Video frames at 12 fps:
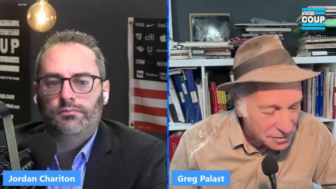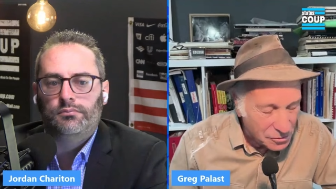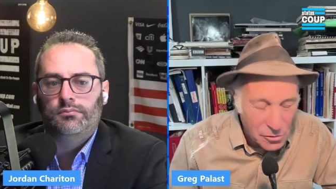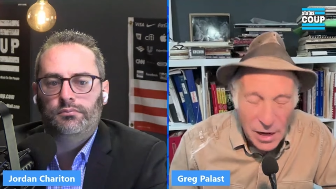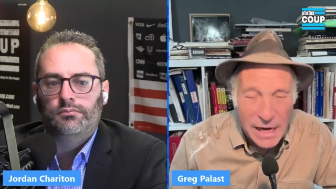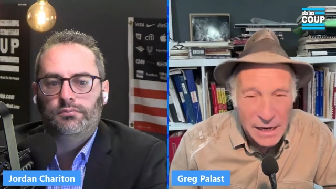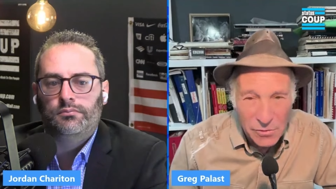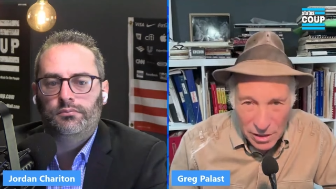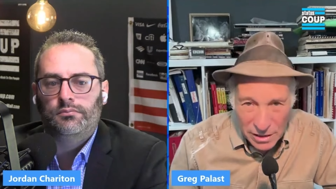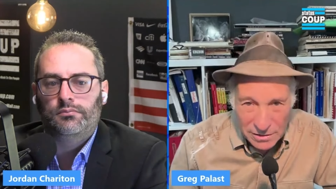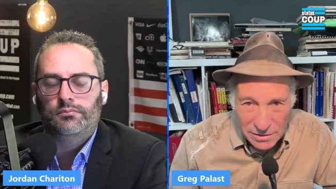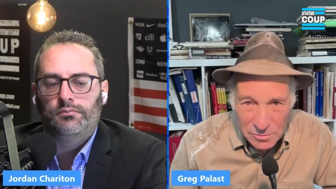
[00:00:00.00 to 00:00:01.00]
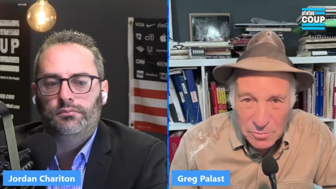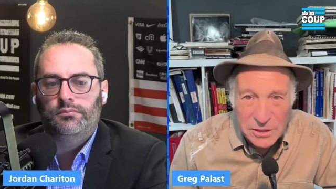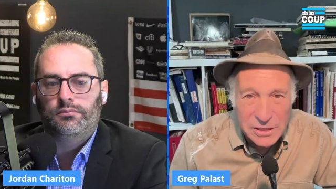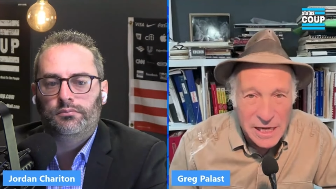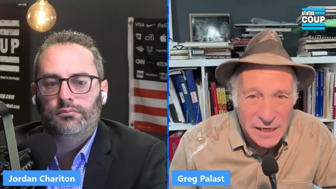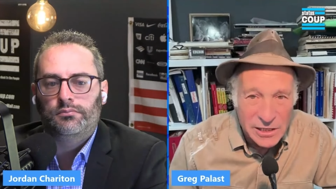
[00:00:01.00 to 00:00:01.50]
Speaker 1: or anyone, to
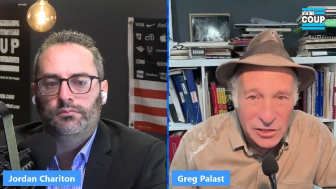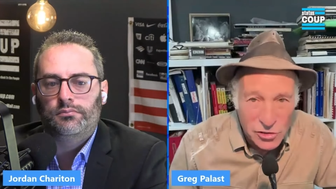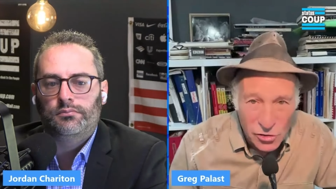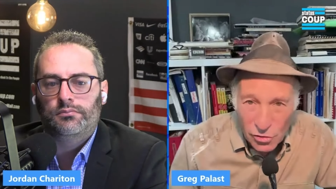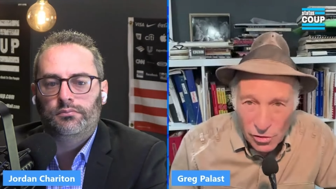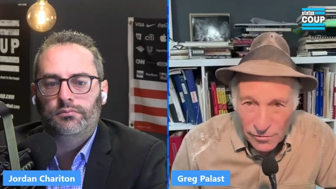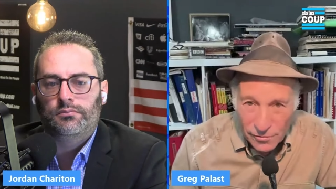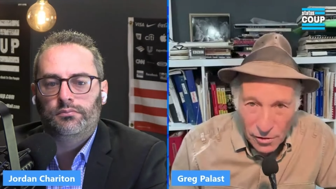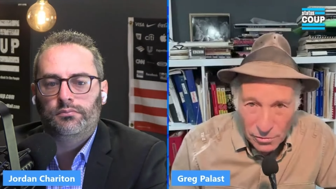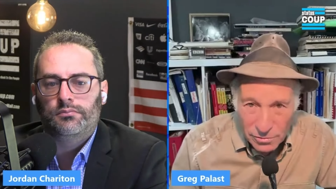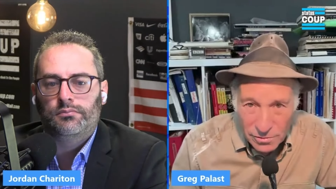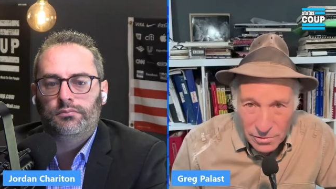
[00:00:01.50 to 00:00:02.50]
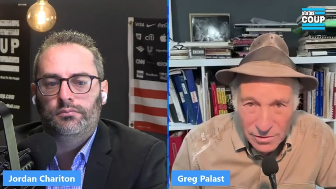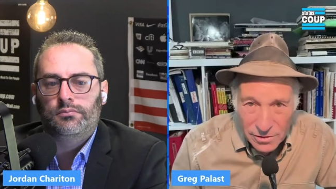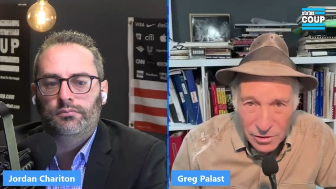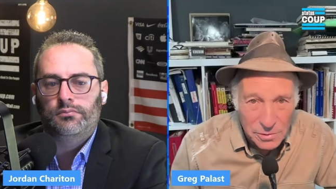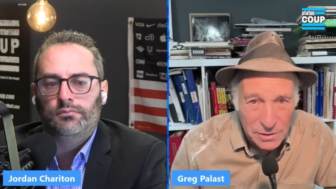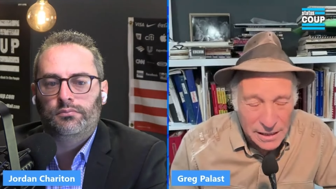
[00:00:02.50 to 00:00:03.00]
protect your vote.
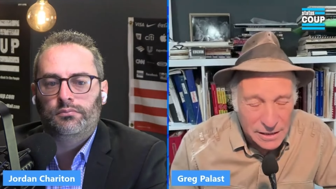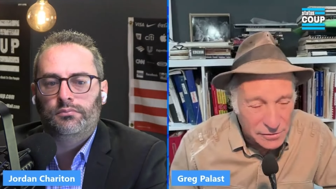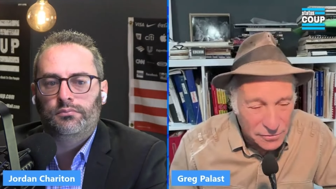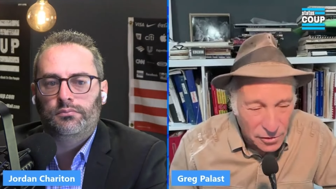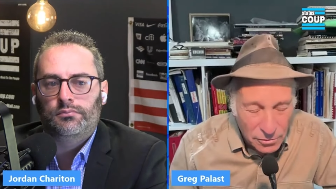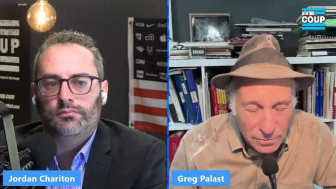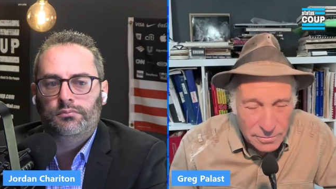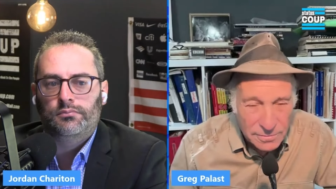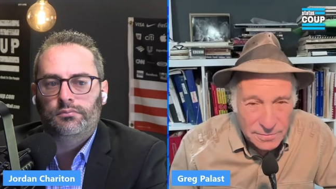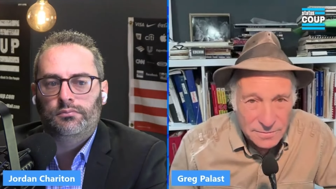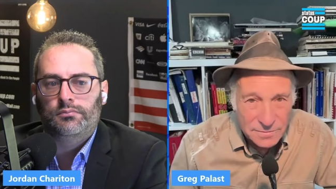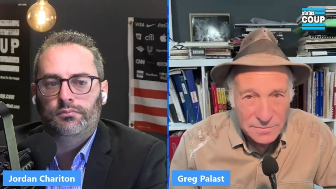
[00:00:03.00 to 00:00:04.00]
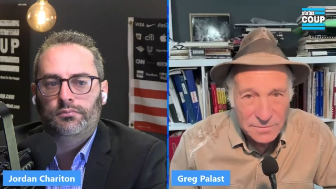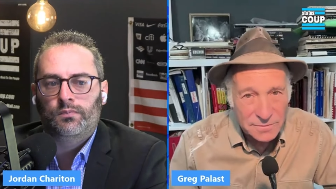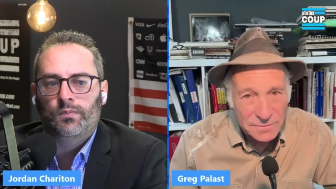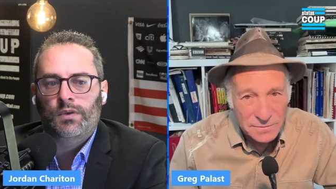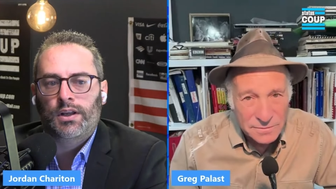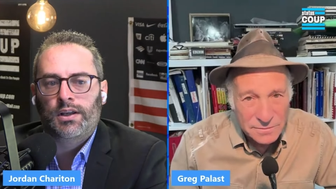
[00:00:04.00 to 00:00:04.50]
You protect your vote.
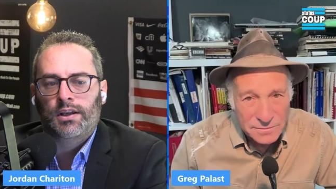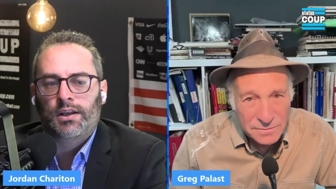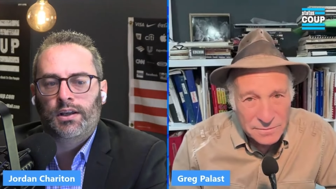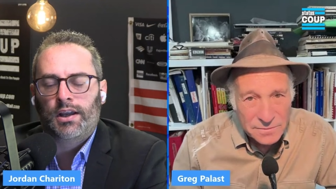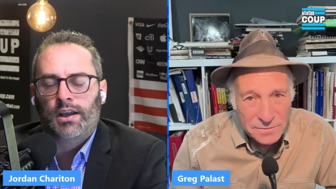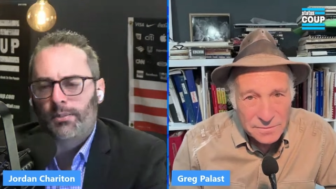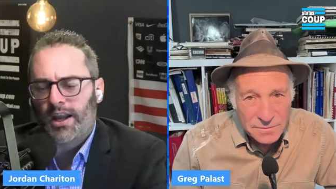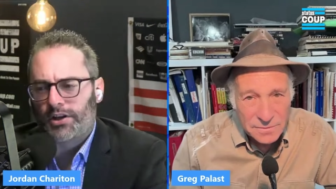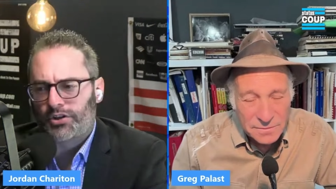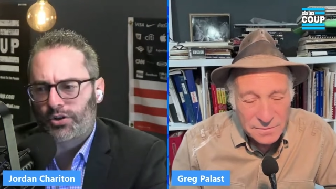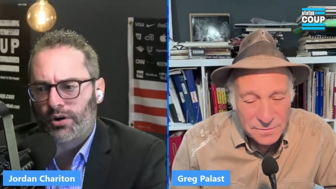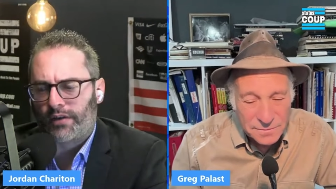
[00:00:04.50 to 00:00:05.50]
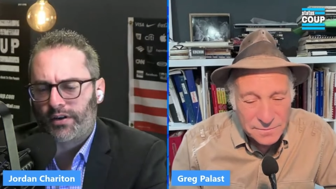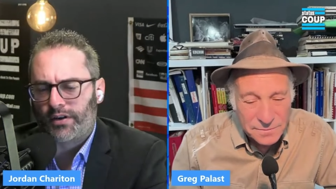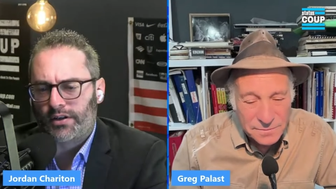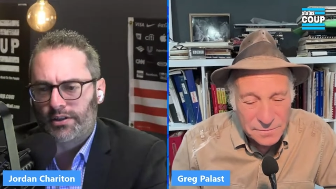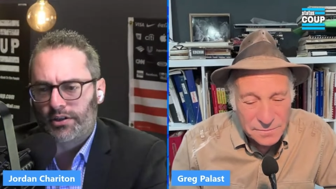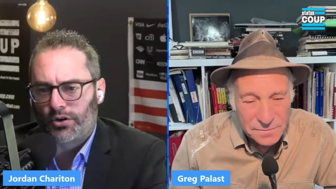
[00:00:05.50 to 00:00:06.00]
Speaker 2: Let me ask you,
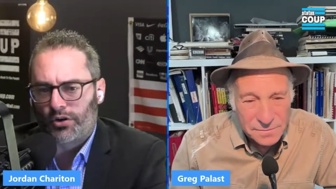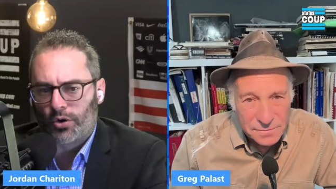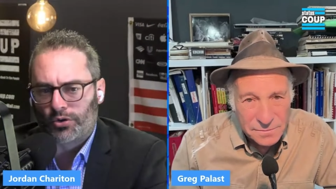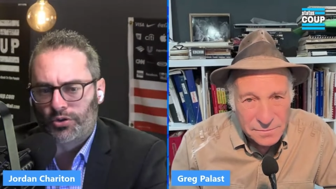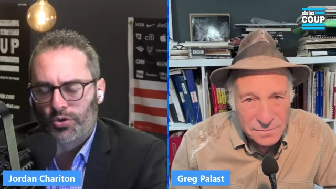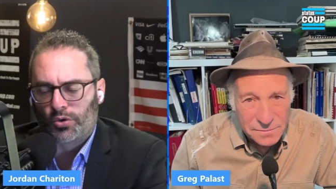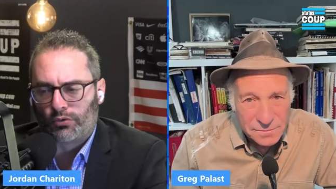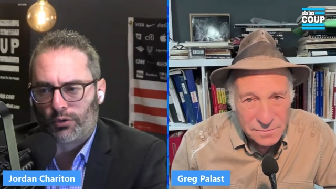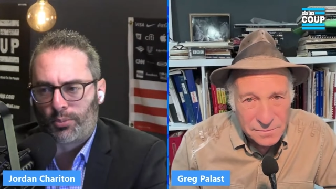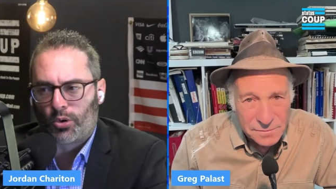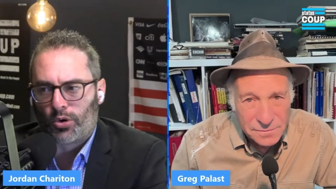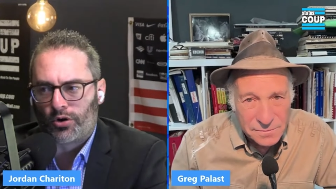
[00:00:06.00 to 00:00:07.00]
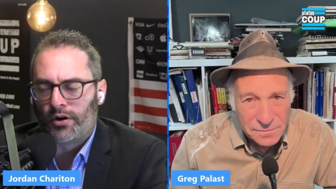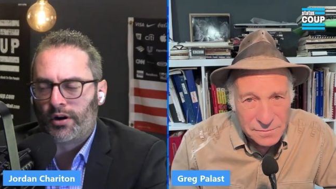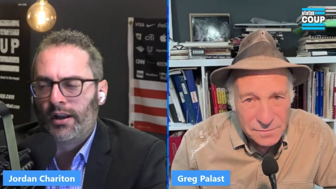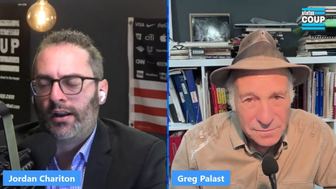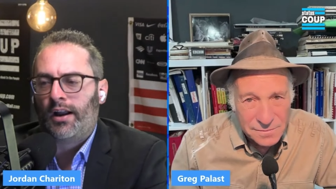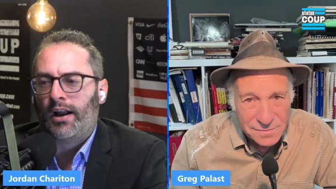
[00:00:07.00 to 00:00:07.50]
obviously, you're an old school reporter.
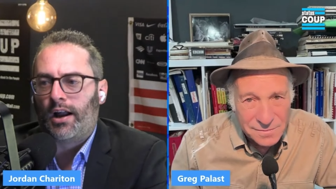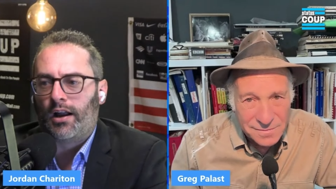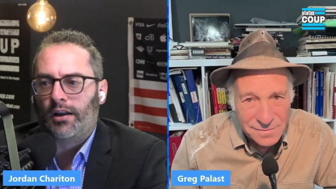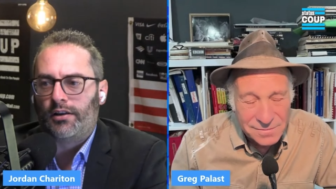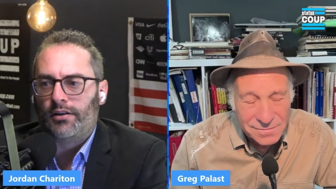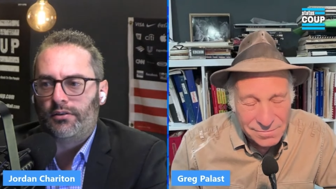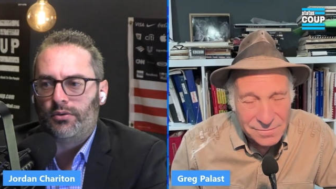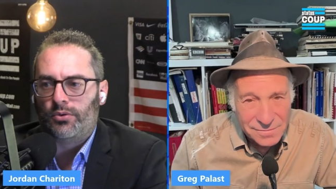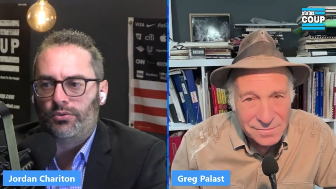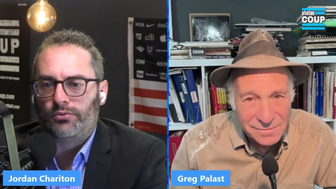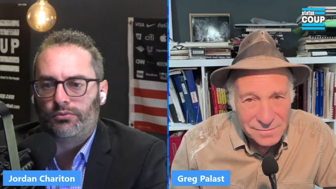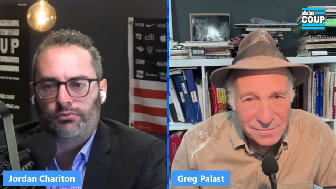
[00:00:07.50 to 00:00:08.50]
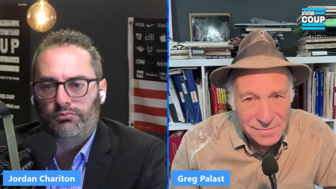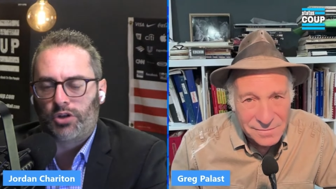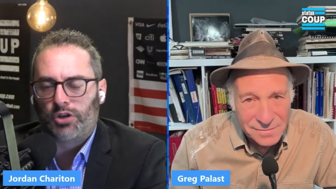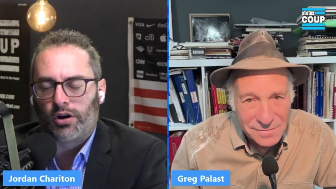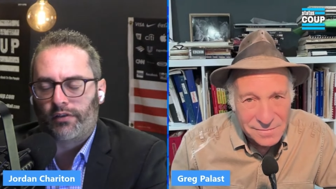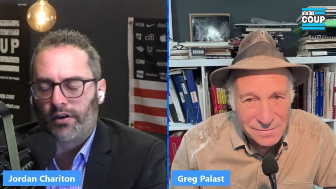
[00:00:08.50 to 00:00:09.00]
You
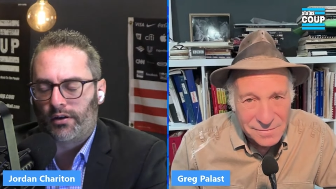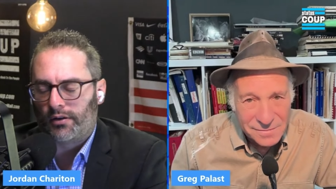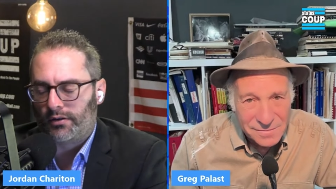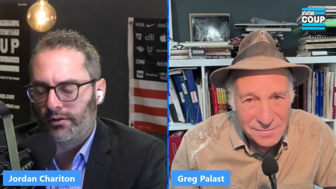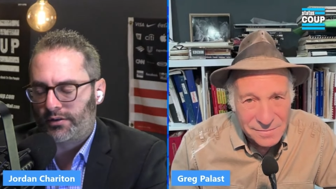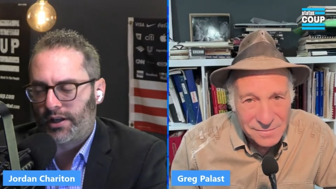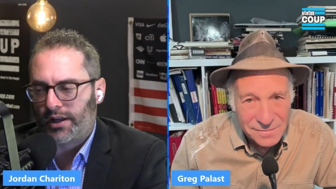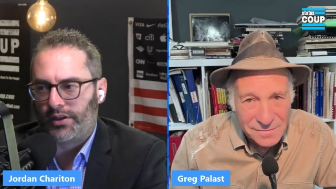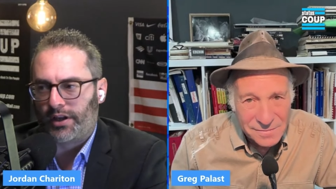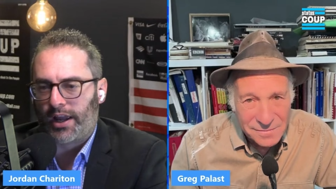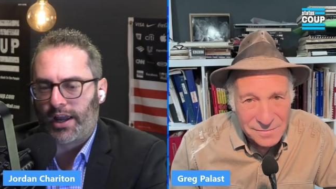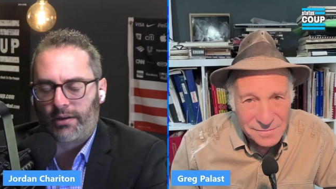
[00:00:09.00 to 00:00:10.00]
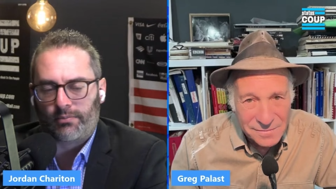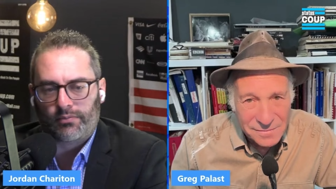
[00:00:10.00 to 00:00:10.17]
don't have a skin in the game.